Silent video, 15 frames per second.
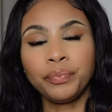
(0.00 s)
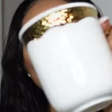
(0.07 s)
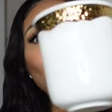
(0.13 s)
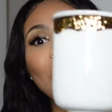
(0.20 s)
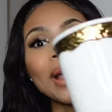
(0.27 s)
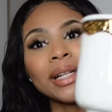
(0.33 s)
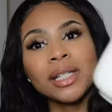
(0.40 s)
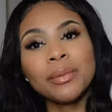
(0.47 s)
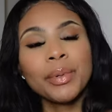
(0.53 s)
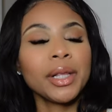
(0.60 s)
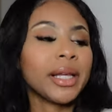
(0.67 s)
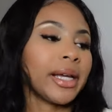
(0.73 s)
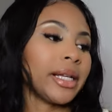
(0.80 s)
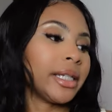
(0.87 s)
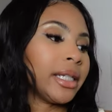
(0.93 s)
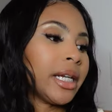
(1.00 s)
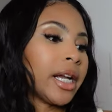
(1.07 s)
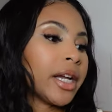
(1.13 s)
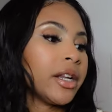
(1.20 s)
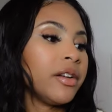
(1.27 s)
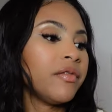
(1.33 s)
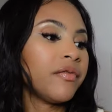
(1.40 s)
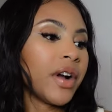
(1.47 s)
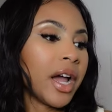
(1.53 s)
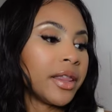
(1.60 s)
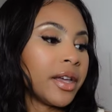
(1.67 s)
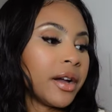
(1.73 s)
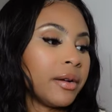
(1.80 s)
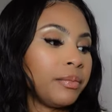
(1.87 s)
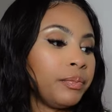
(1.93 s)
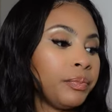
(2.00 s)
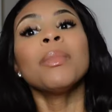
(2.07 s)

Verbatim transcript: white plates, and I couldn't find them,